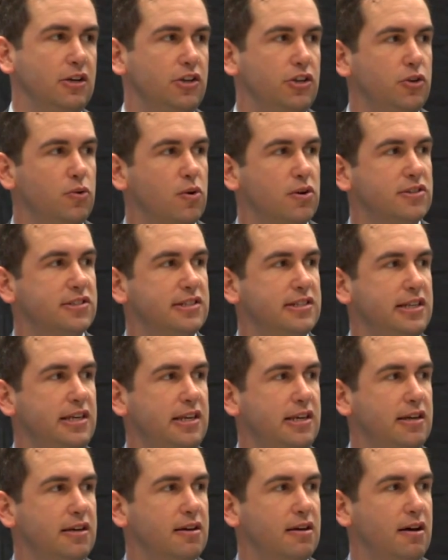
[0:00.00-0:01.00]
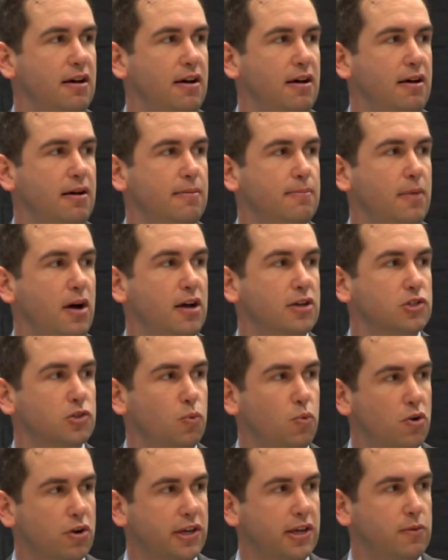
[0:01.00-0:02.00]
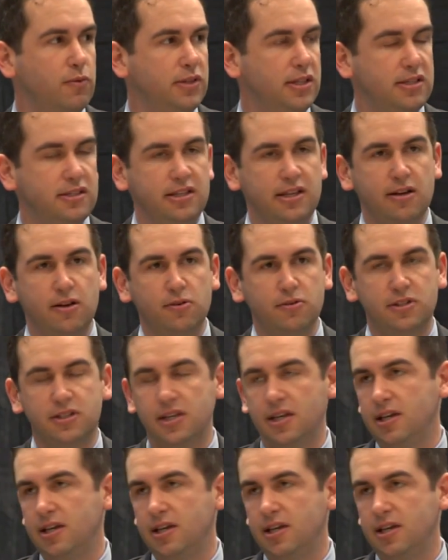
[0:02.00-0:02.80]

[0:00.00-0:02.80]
You are seeing us working with the DOT.